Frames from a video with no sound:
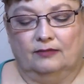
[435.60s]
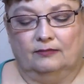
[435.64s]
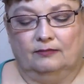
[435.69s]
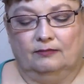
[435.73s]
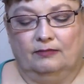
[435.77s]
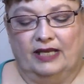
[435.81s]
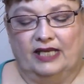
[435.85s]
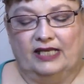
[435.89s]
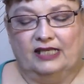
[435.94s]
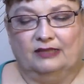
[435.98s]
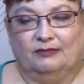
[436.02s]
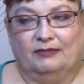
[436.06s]

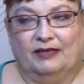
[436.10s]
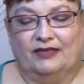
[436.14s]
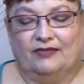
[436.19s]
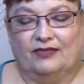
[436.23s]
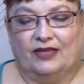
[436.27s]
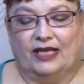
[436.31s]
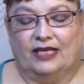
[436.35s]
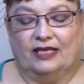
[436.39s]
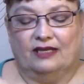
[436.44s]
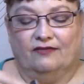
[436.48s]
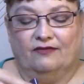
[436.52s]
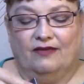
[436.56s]
Makes me
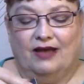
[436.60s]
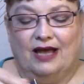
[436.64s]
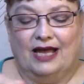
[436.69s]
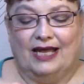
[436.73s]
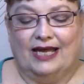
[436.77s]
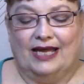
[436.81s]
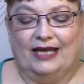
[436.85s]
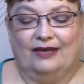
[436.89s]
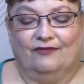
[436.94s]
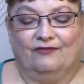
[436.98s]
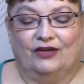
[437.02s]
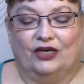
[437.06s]
think of
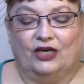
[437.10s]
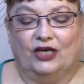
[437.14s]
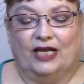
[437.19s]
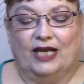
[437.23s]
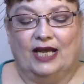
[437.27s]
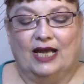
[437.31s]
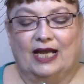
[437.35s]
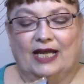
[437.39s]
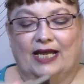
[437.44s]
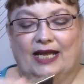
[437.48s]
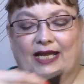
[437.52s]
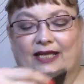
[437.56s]
high, very
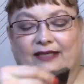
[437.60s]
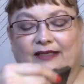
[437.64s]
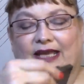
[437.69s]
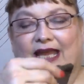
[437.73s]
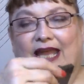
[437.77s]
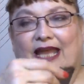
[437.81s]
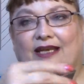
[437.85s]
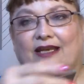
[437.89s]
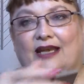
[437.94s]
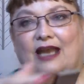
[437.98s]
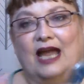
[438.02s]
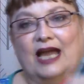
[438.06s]
high end.
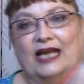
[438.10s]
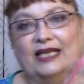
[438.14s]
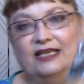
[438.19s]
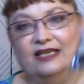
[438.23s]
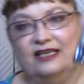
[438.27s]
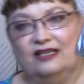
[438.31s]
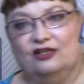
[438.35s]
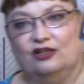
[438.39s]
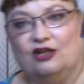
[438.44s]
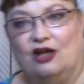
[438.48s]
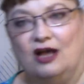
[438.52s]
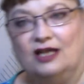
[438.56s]
And I
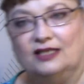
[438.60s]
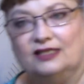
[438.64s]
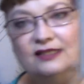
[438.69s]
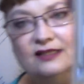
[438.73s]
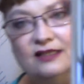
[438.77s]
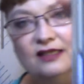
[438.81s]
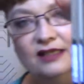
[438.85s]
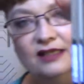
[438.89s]
lost the